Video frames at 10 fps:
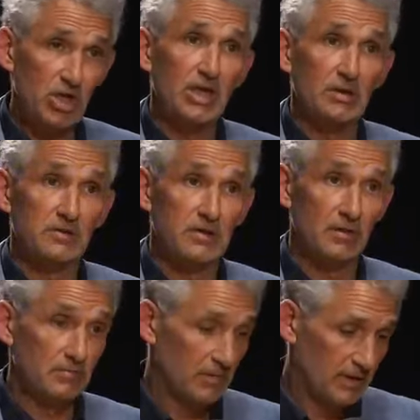genes.
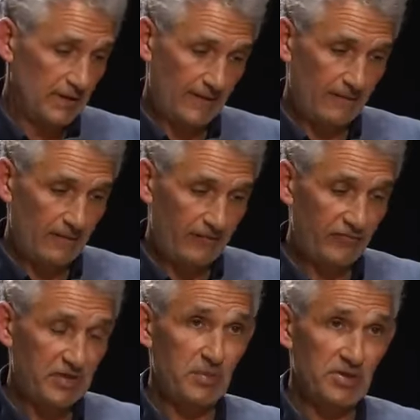So
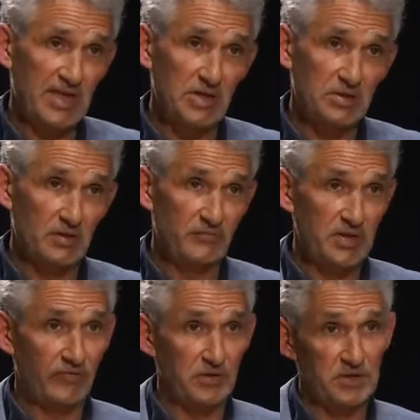50% of the
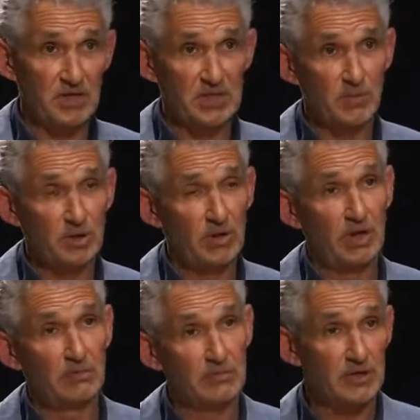differences
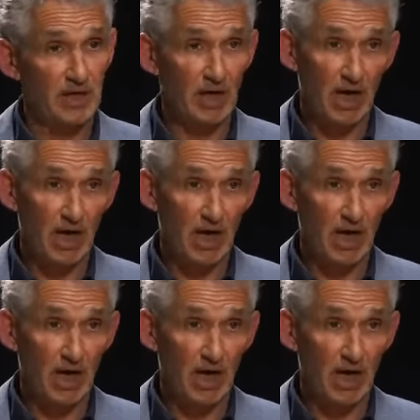between, say,